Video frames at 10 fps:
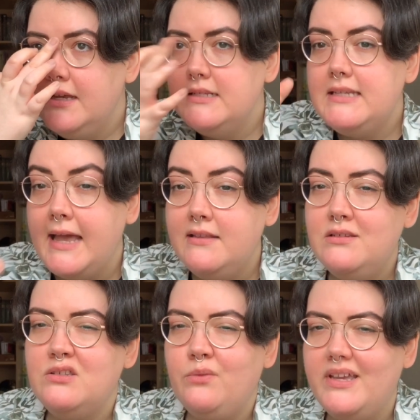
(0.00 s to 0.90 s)
tend
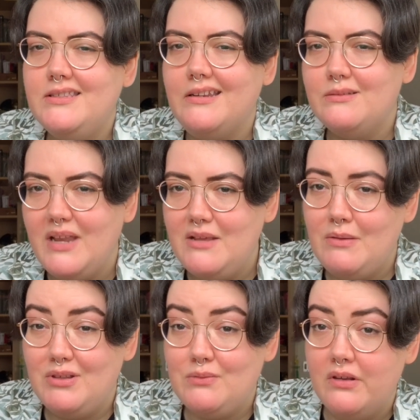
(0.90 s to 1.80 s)
to squeeze in as many
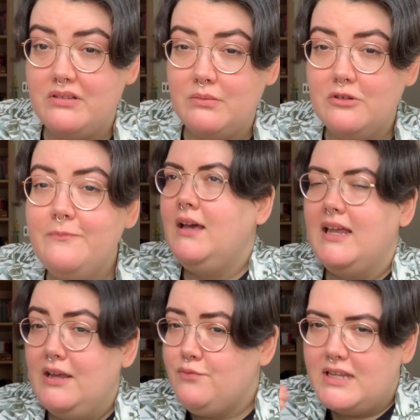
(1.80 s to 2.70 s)
people as possible and
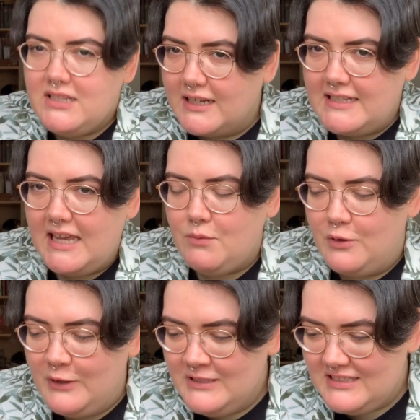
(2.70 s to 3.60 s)
have really tiny
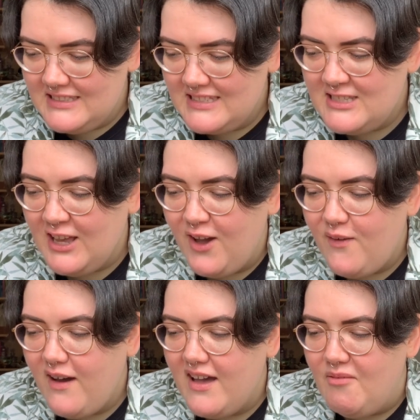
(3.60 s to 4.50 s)
tables.
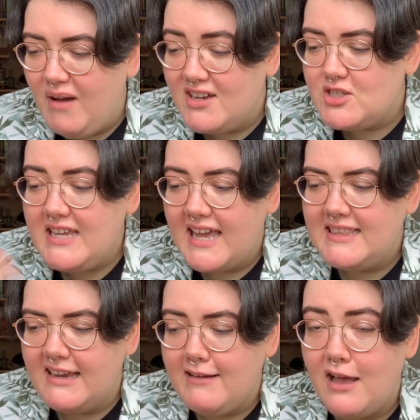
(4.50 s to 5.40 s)
So actually getting
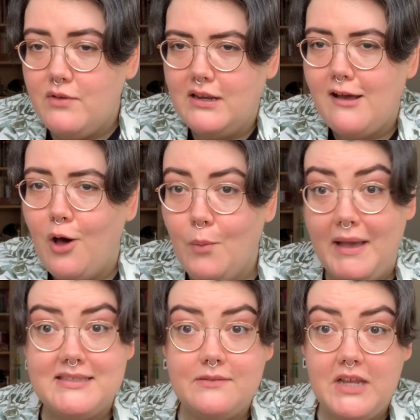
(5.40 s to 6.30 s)
there and having like a whole
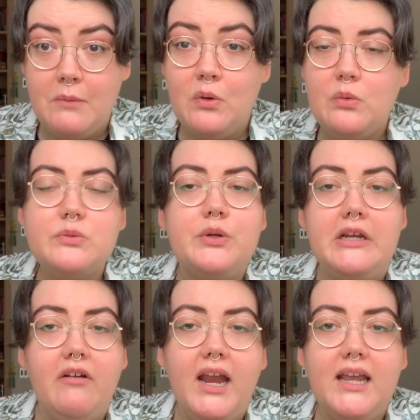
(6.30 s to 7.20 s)
massive table was pretty
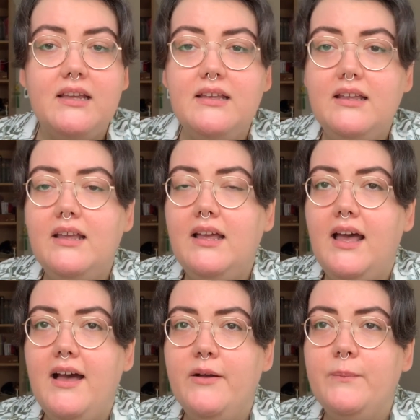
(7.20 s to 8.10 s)
great,
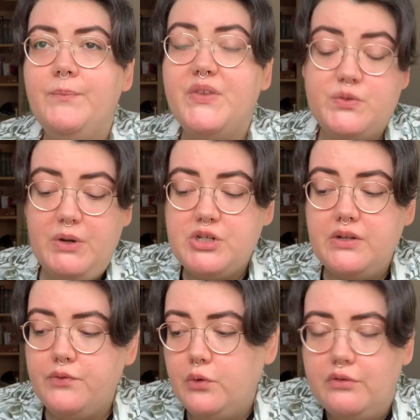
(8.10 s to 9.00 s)
especially
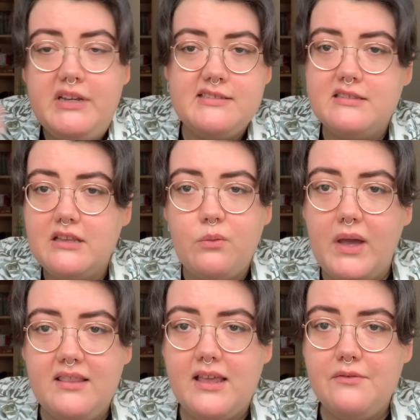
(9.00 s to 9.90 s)
for the reasons I
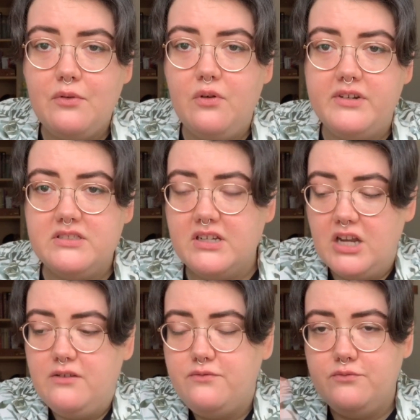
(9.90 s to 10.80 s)
went there for, is to
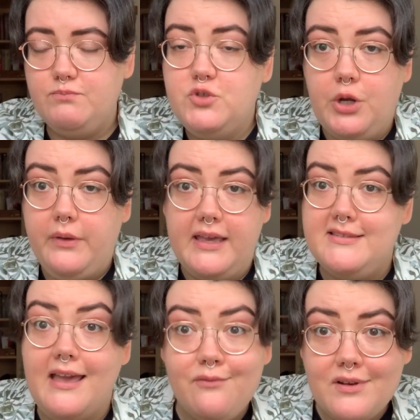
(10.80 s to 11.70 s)
kind of showcase
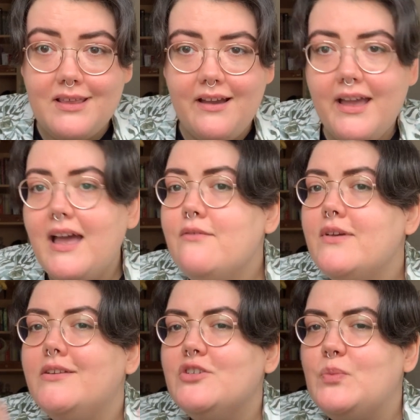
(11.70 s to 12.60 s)
everything I have
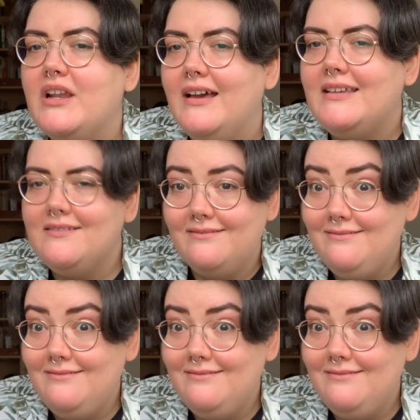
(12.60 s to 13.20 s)
and just be like,